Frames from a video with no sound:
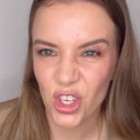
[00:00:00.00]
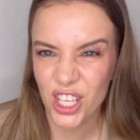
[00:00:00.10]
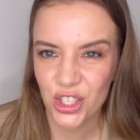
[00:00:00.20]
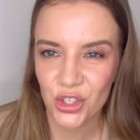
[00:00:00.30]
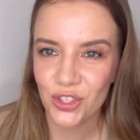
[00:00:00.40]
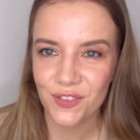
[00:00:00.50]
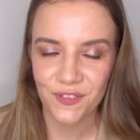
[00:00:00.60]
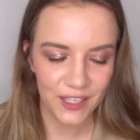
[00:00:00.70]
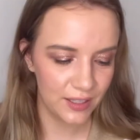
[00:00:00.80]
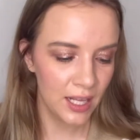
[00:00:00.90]
It just
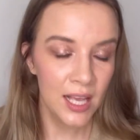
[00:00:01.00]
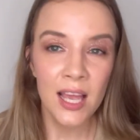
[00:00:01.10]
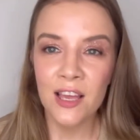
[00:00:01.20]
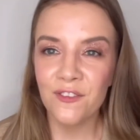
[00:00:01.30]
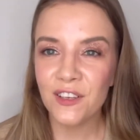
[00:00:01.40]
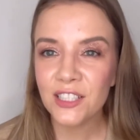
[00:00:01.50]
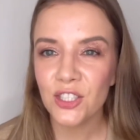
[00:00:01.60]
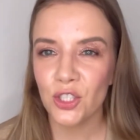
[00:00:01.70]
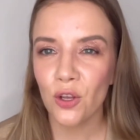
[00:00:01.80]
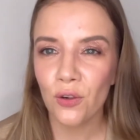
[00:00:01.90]

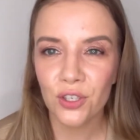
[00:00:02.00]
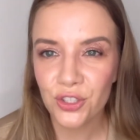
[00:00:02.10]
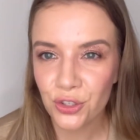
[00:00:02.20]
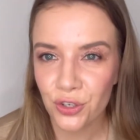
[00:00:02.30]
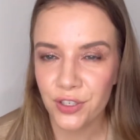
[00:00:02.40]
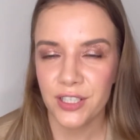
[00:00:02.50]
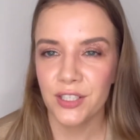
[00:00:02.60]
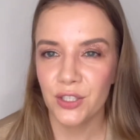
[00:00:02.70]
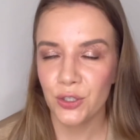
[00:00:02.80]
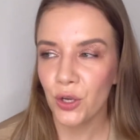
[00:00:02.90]
feels so
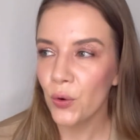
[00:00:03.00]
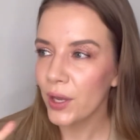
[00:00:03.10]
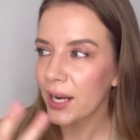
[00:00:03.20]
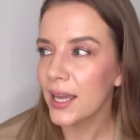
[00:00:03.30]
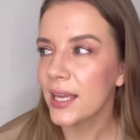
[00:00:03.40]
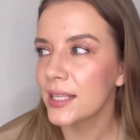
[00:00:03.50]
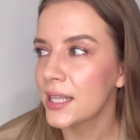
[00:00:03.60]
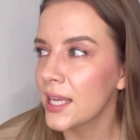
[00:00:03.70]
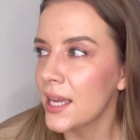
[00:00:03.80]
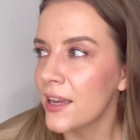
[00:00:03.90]
luxurious, you know, and I can